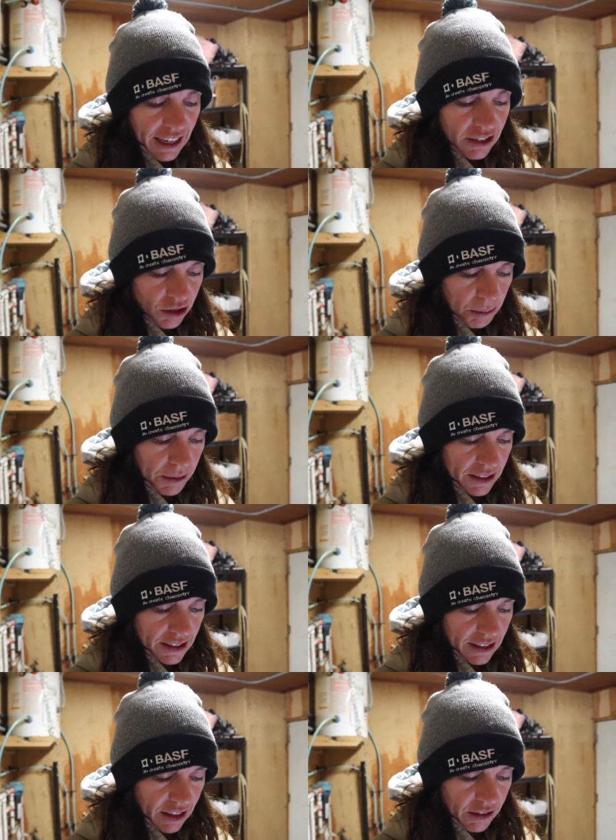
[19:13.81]
had
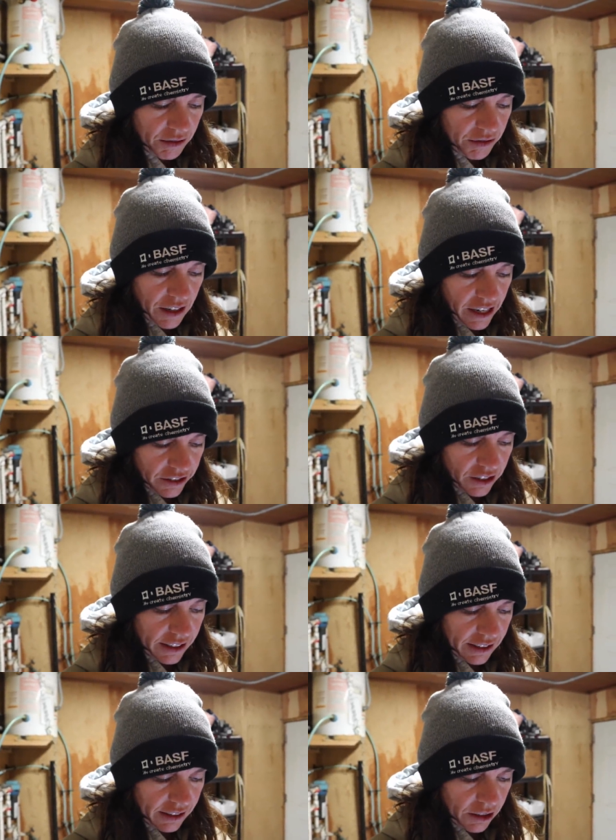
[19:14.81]
triplets out of
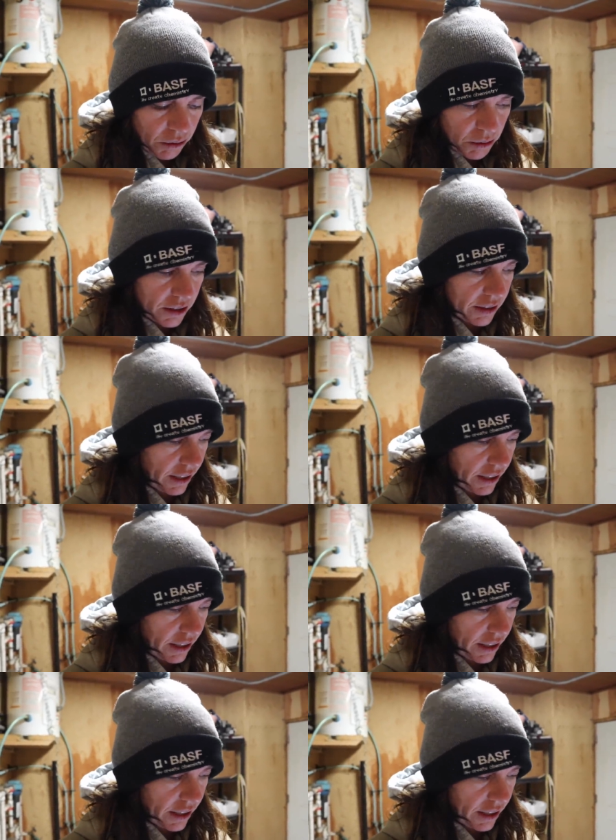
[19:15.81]
100 ewes,